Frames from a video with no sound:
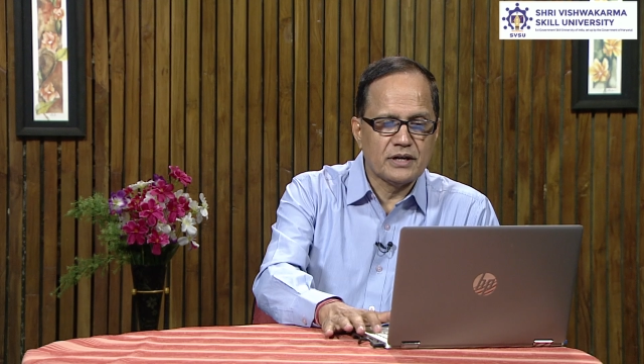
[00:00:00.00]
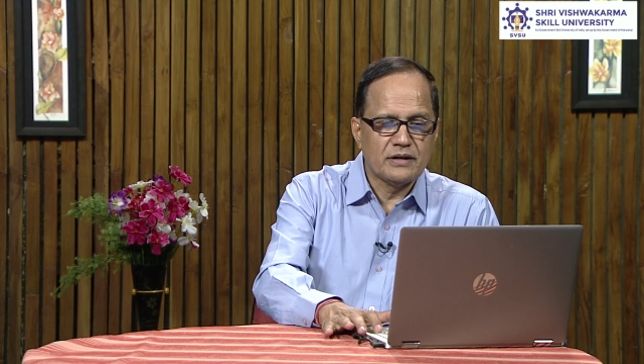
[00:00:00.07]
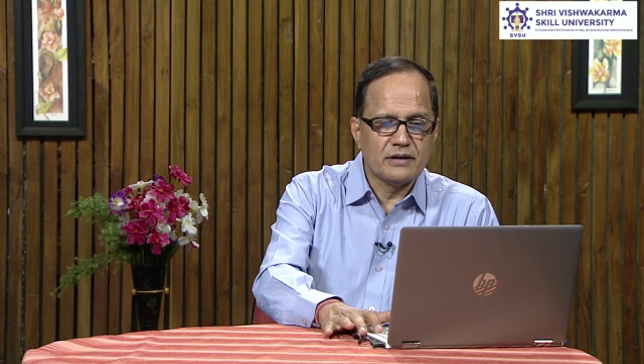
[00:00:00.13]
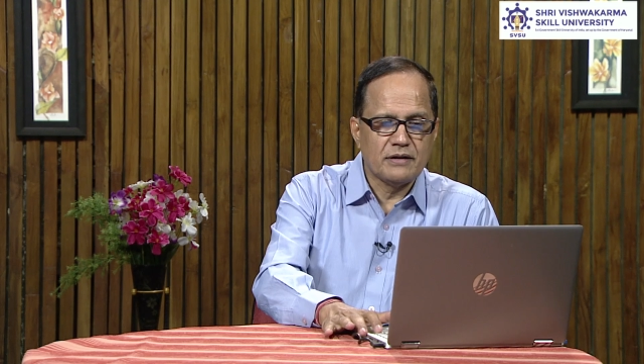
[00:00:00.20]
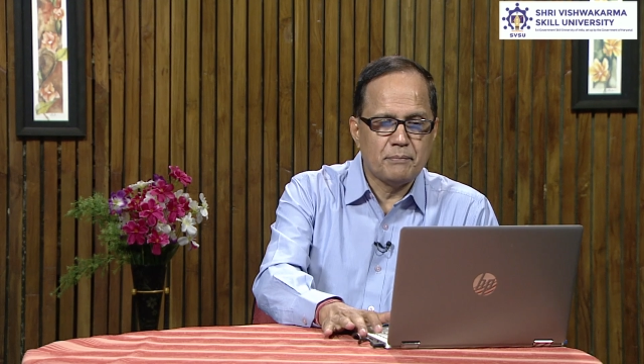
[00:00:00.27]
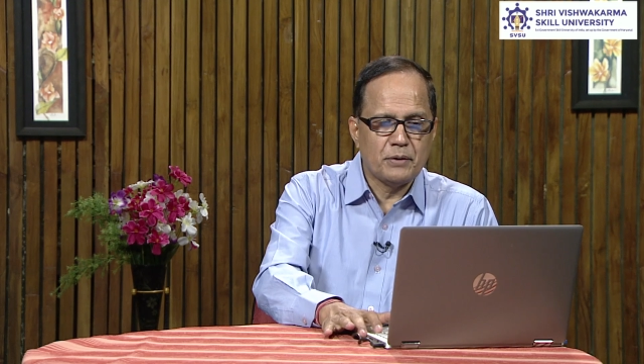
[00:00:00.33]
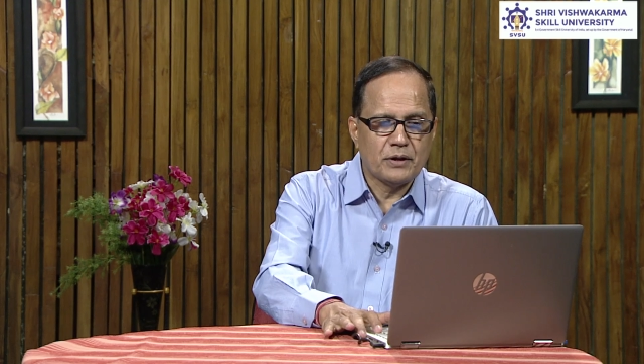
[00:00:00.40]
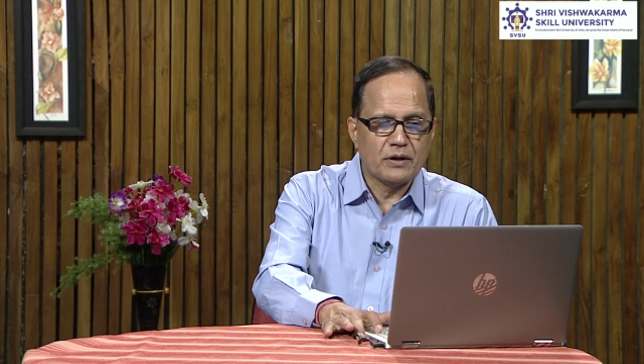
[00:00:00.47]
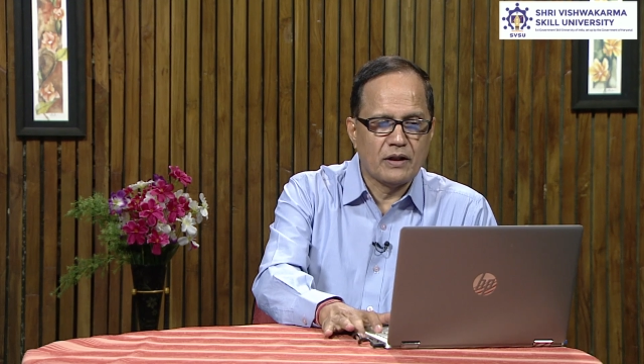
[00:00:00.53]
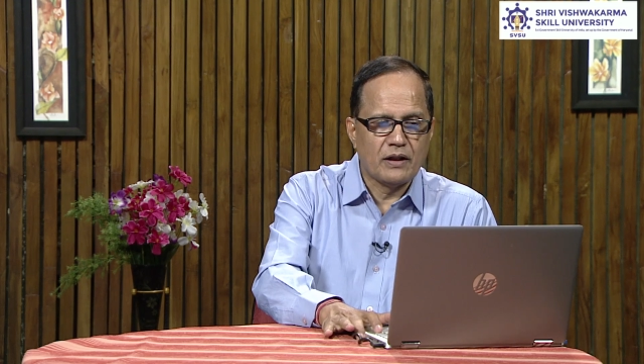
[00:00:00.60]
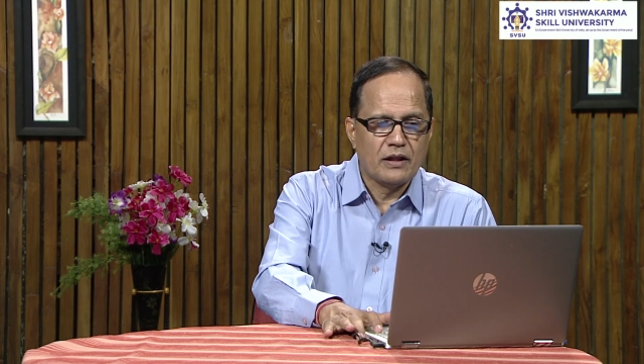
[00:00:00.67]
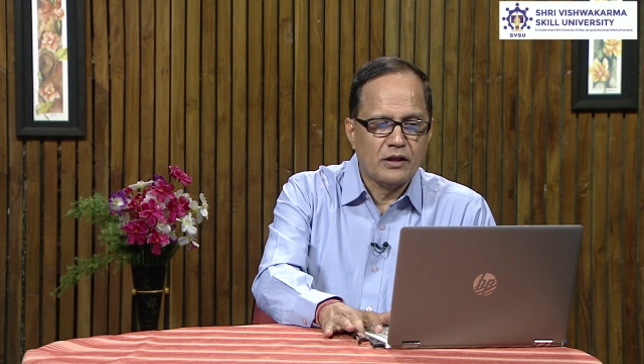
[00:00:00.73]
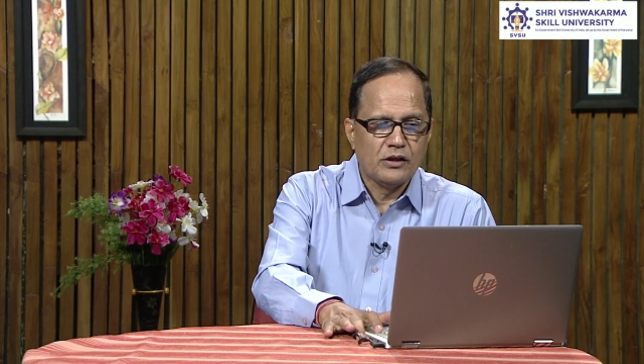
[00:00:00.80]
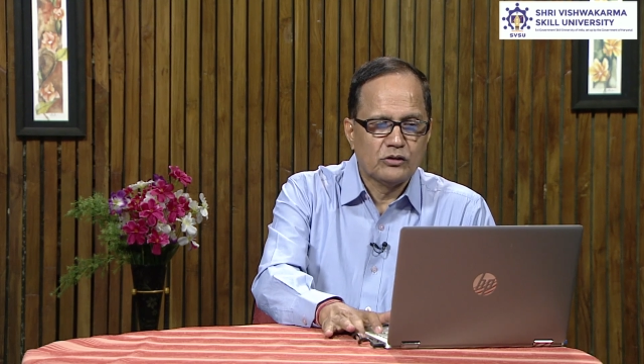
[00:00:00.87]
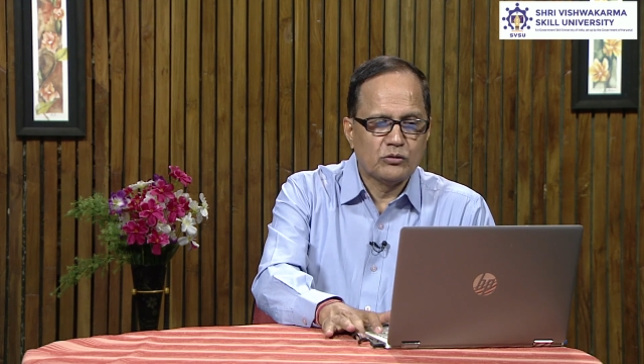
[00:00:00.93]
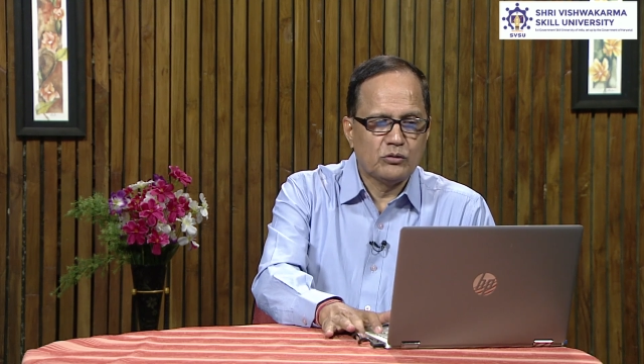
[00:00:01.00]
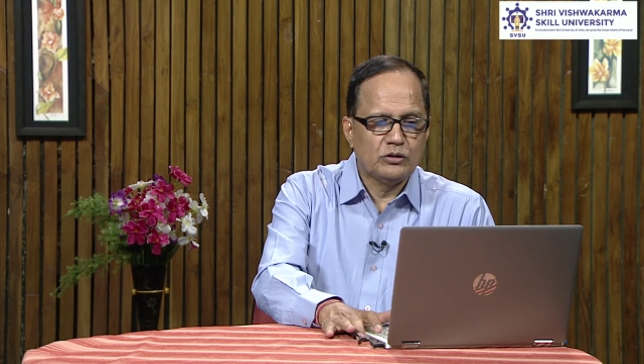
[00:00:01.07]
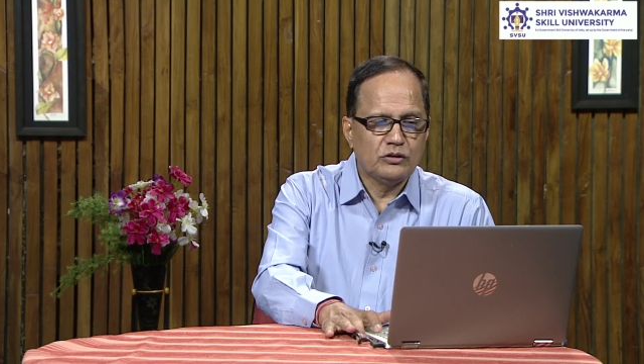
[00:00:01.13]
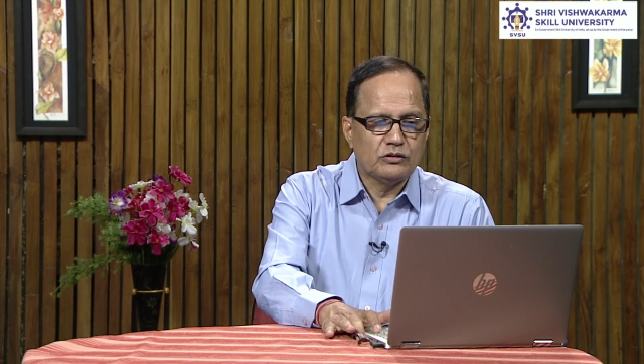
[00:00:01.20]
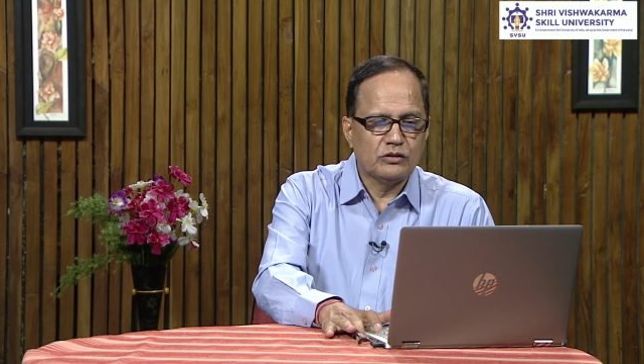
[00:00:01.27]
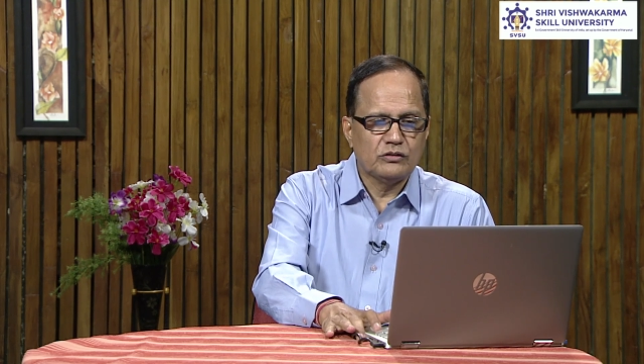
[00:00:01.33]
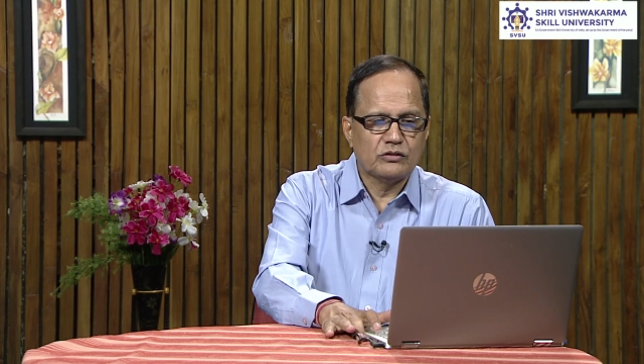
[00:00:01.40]
and typical. So,
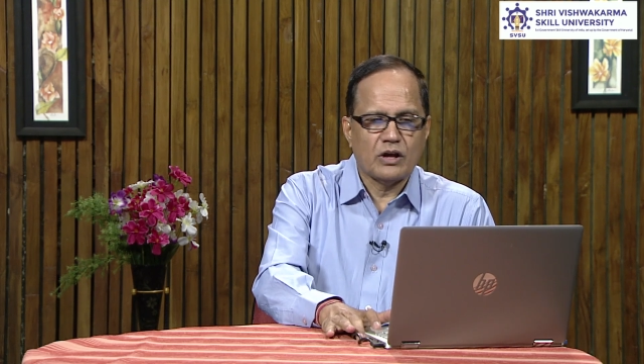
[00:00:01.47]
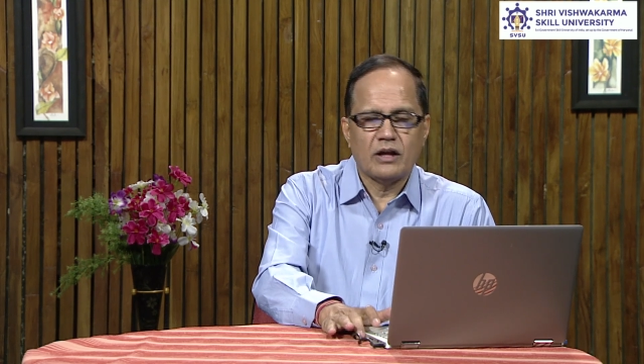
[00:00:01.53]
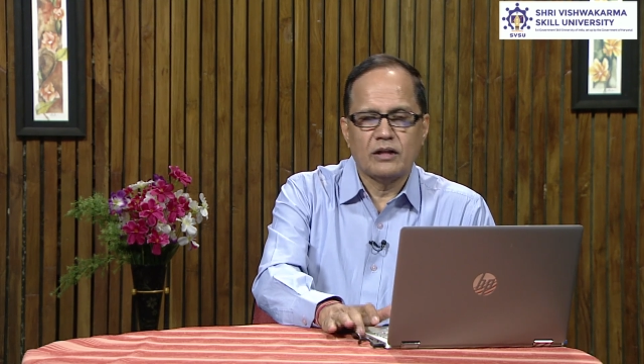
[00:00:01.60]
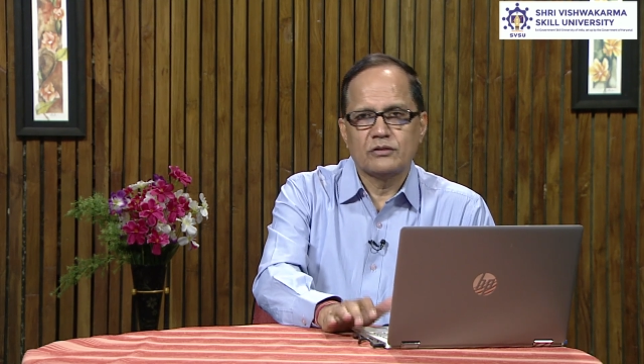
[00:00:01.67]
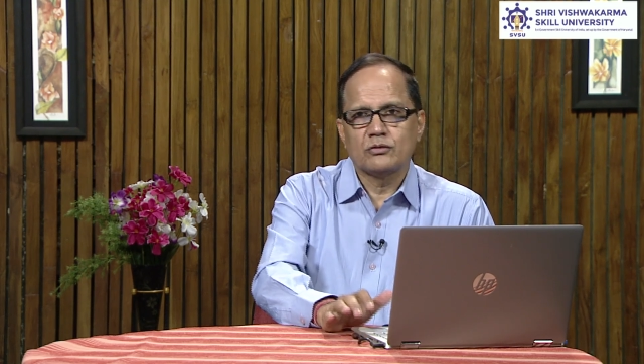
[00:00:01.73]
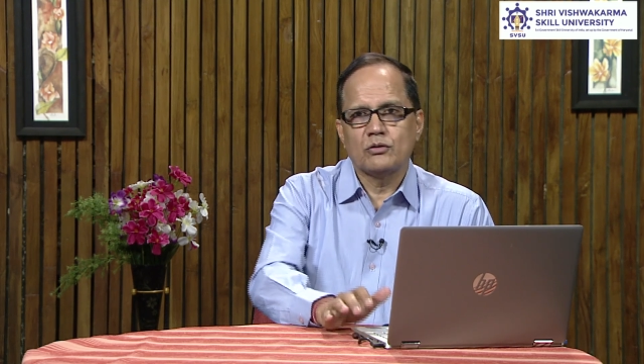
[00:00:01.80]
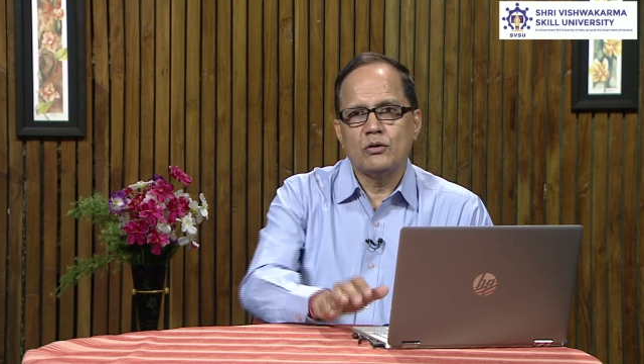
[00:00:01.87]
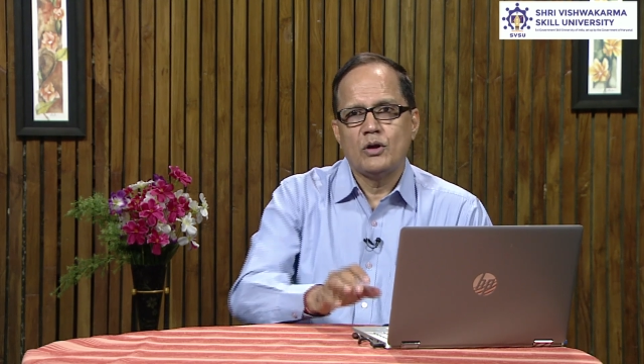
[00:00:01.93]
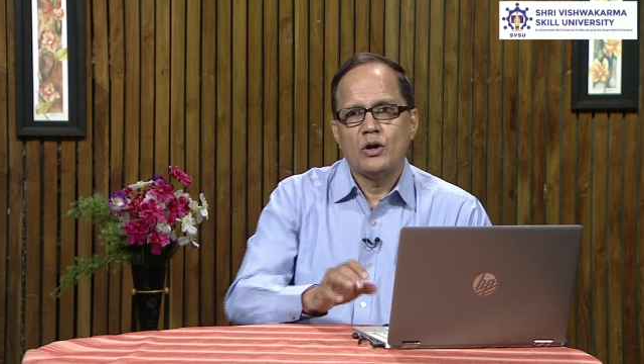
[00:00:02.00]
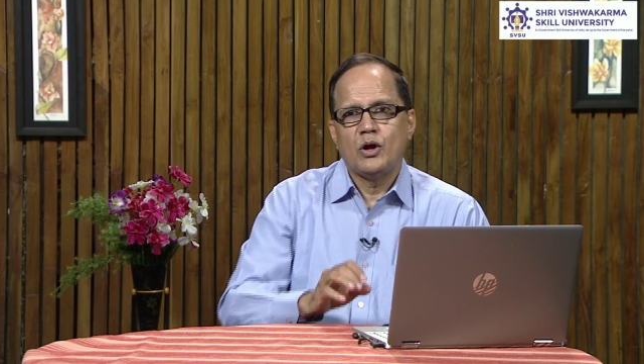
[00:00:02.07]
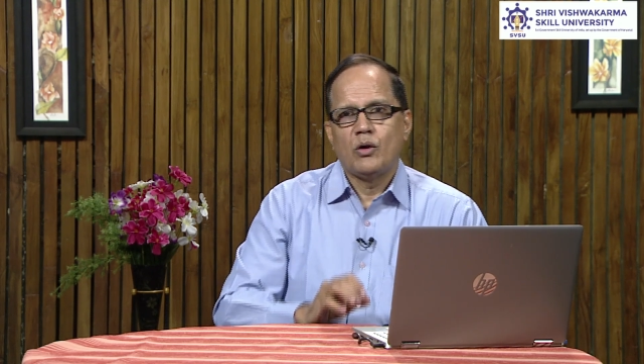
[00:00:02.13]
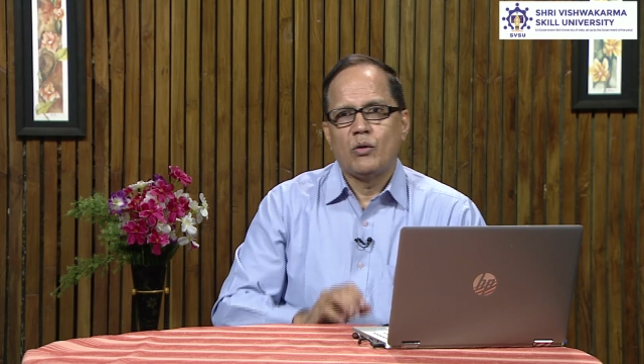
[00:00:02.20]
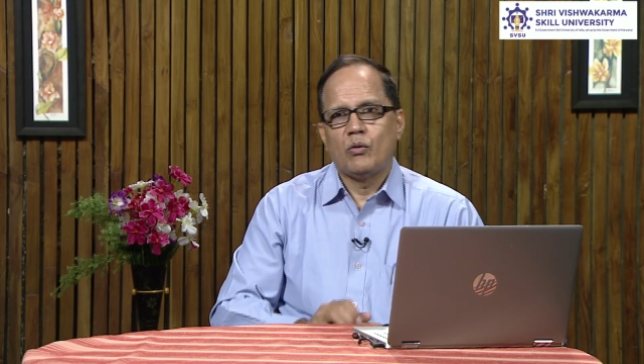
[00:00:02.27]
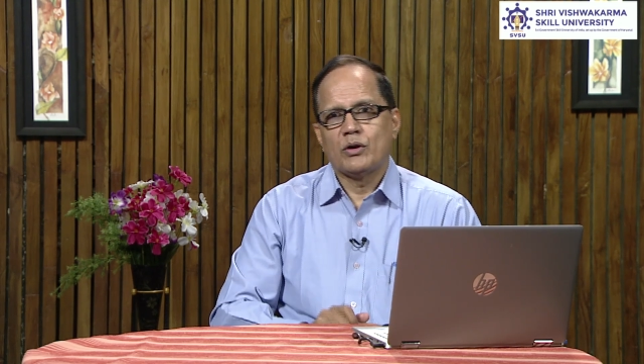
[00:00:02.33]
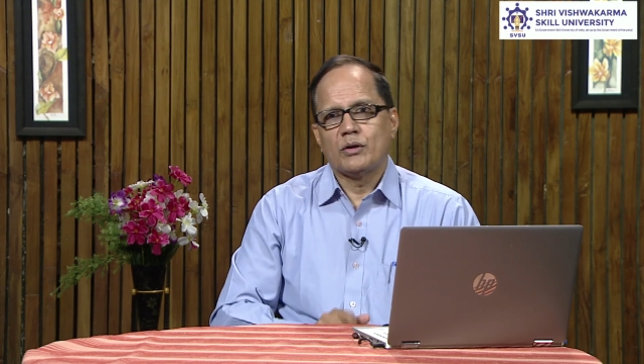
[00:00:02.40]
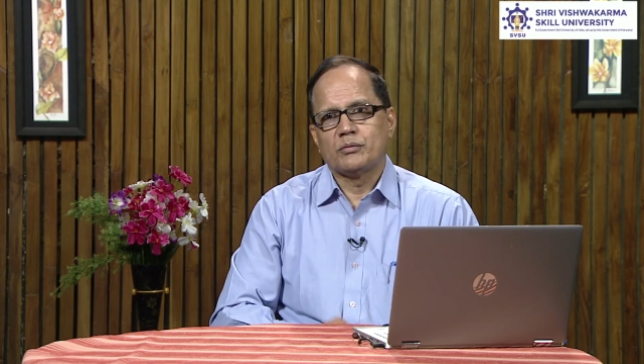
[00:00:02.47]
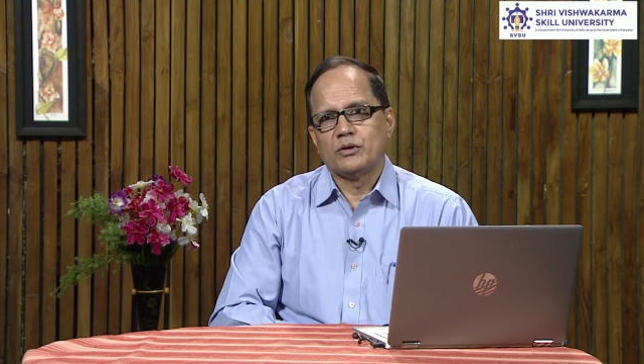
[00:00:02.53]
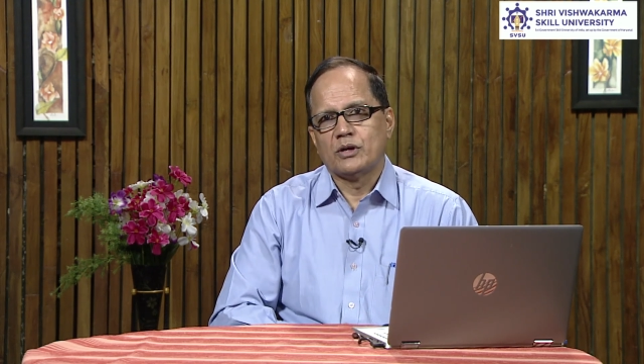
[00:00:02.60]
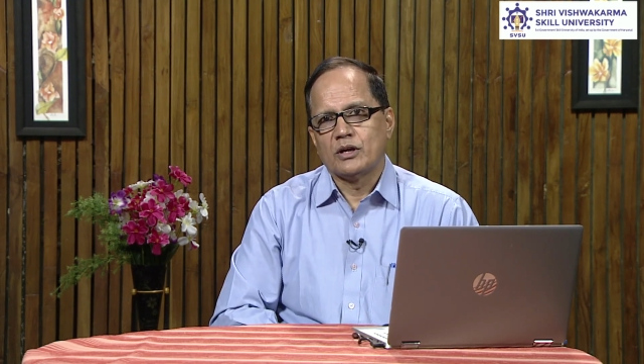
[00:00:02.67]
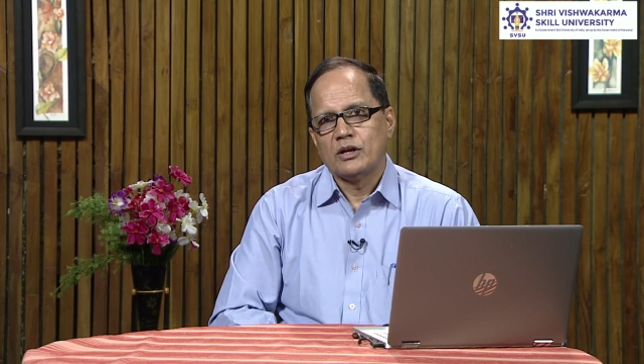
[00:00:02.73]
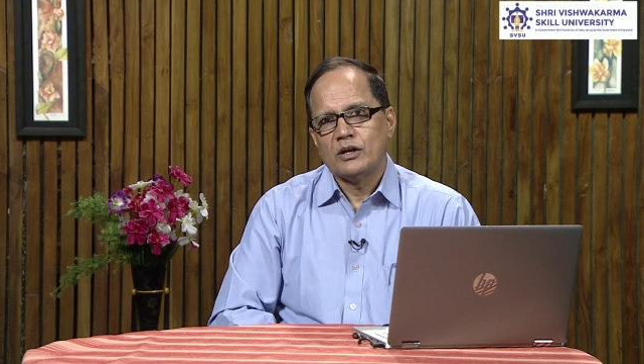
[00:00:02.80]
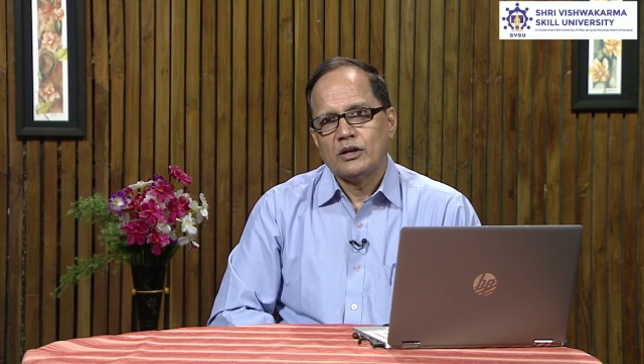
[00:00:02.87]
this is also one of
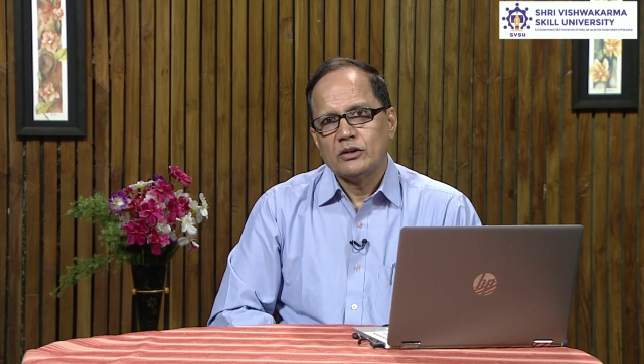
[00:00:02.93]
the.